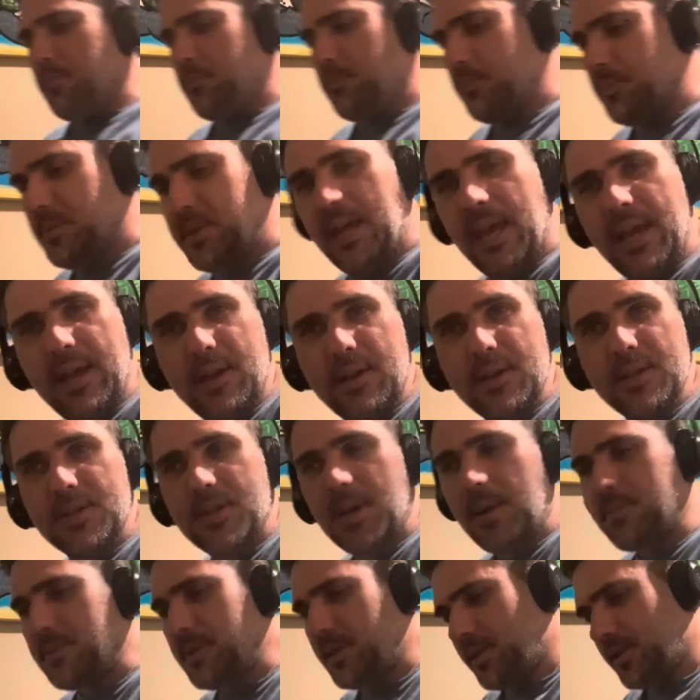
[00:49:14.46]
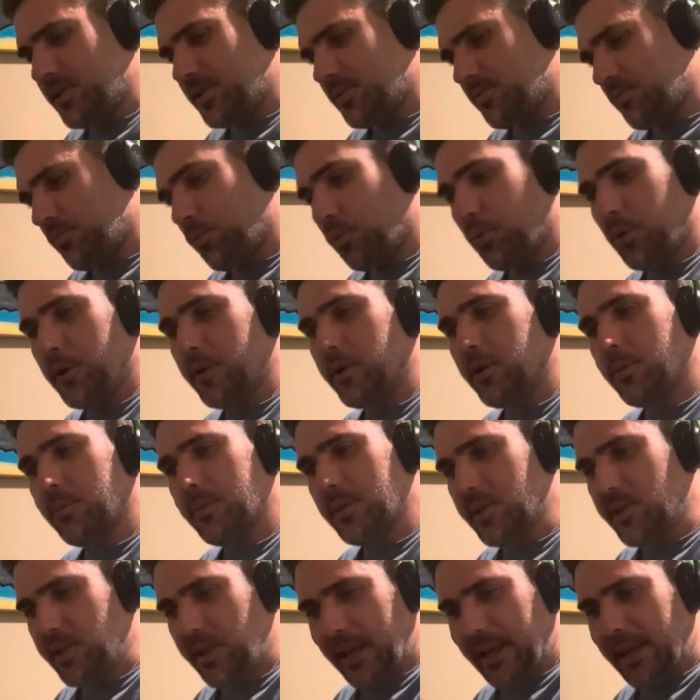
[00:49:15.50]
take us up to this room,
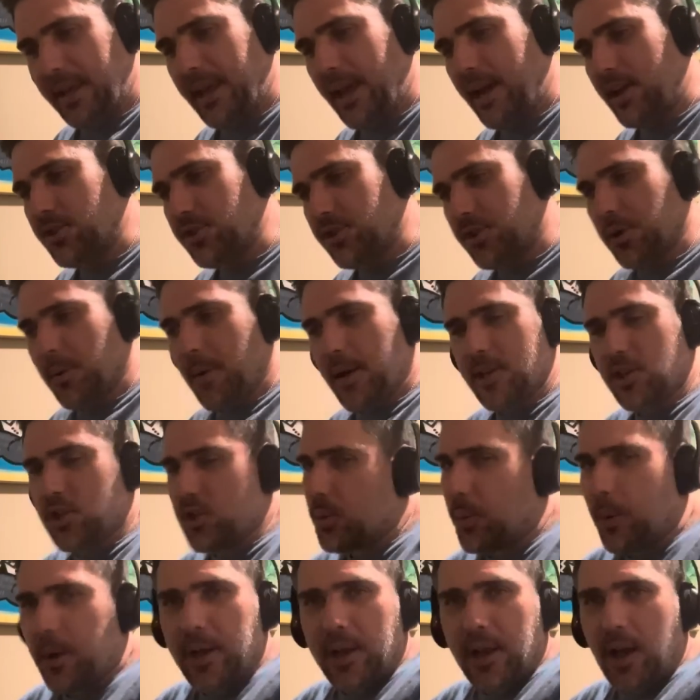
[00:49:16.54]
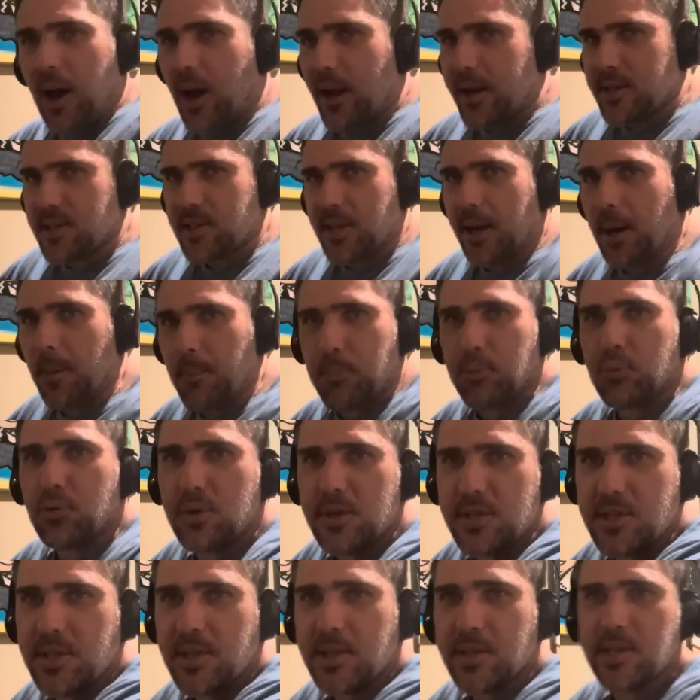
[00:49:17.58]
this like guest room. I swear to God, it's like a
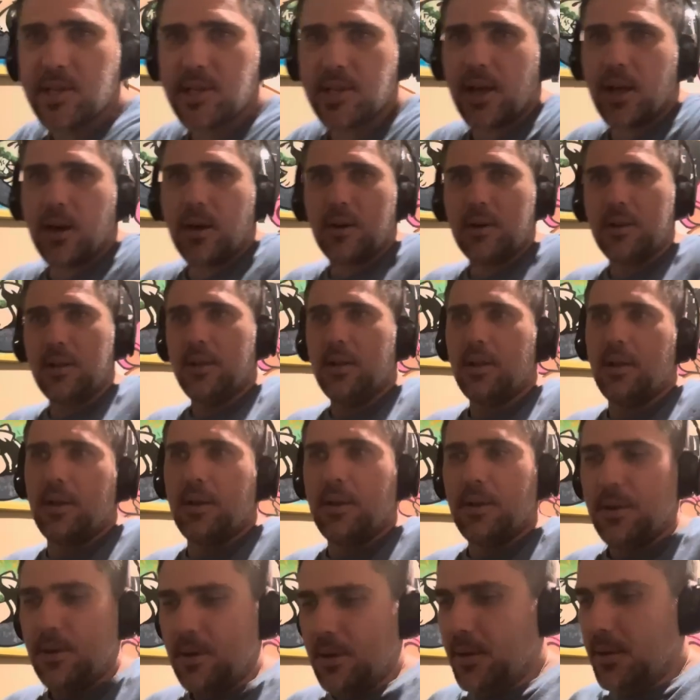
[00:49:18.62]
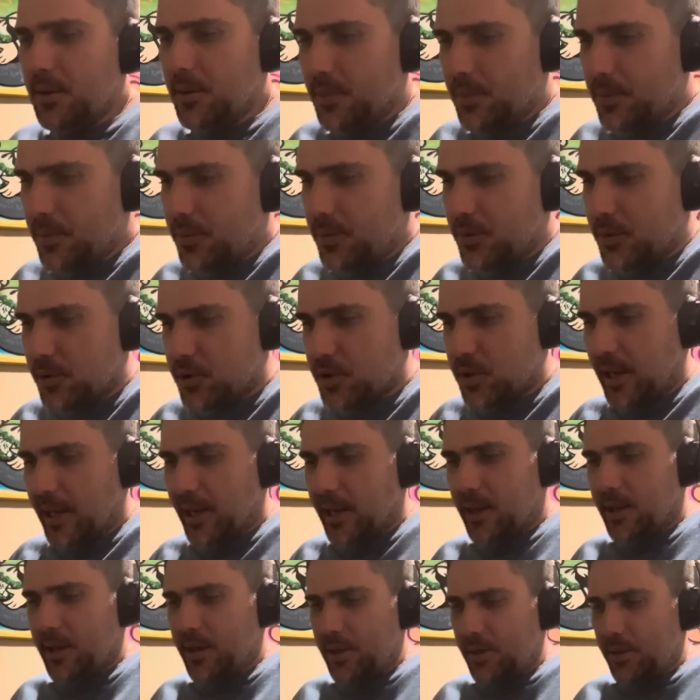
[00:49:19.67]
prison cell. There's like
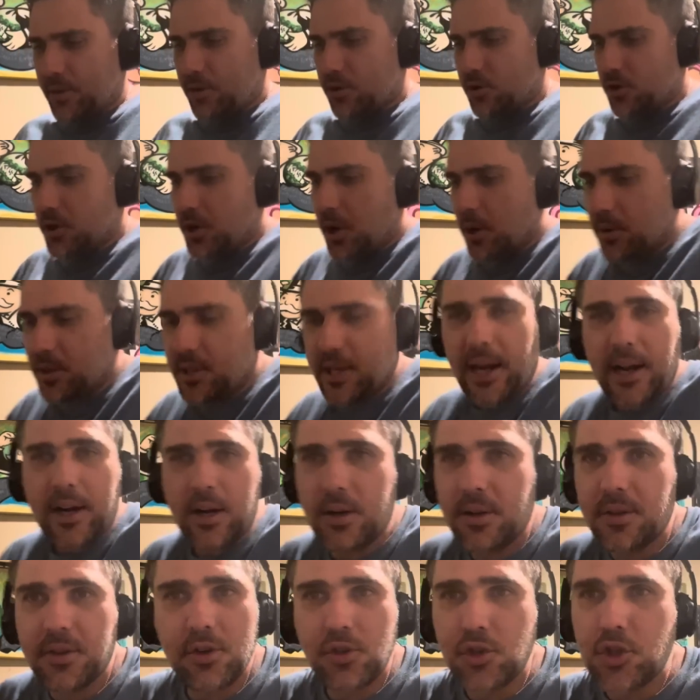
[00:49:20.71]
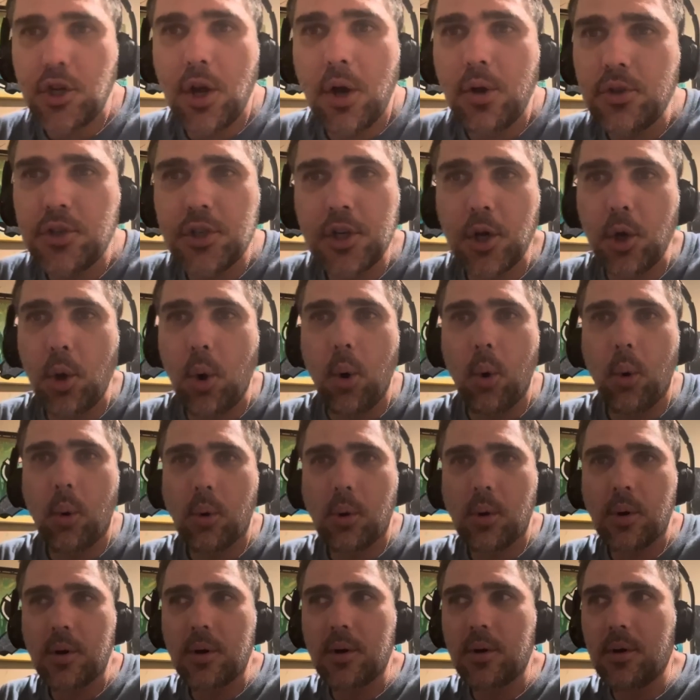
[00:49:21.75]
there's no deck, there's no
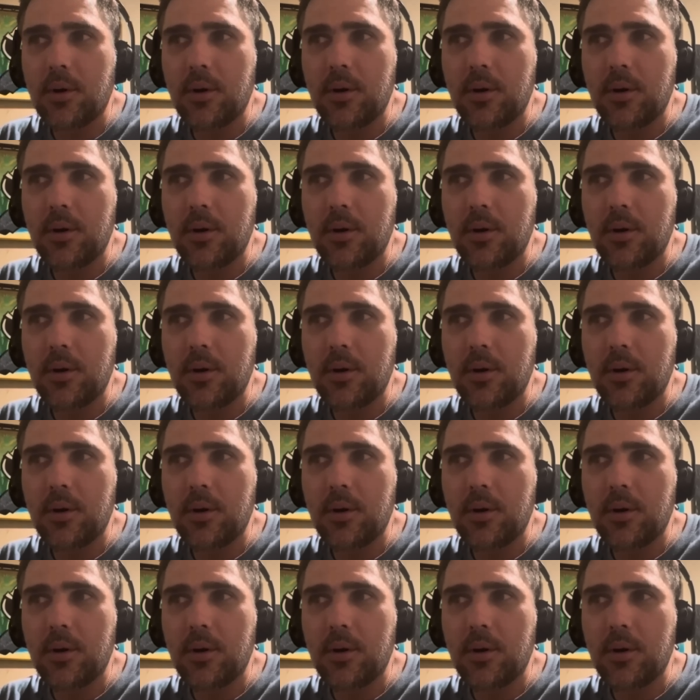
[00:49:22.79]
decor.